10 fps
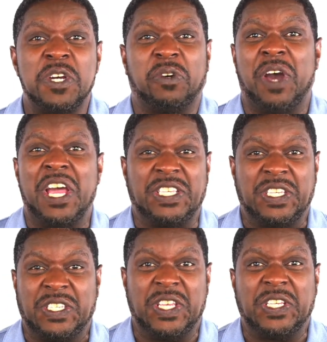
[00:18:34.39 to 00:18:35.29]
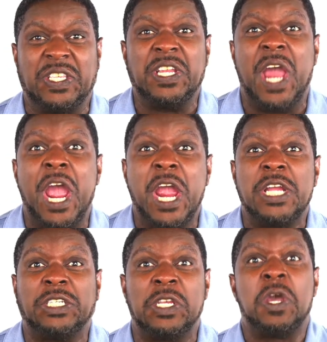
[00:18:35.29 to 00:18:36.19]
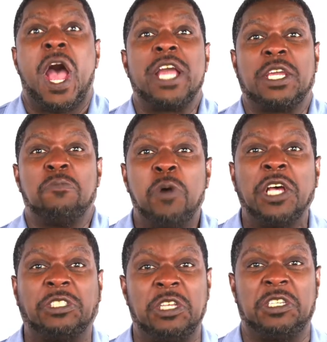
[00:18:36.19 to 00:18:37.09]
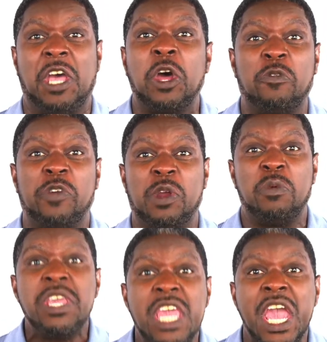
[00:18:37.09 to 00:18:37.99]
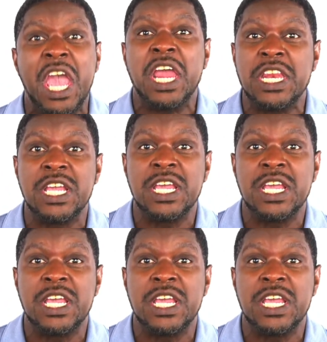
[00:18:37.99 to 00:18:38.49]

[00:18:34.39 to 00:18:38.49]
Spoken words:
Why is it 60 days? I can bust this out over the weekend.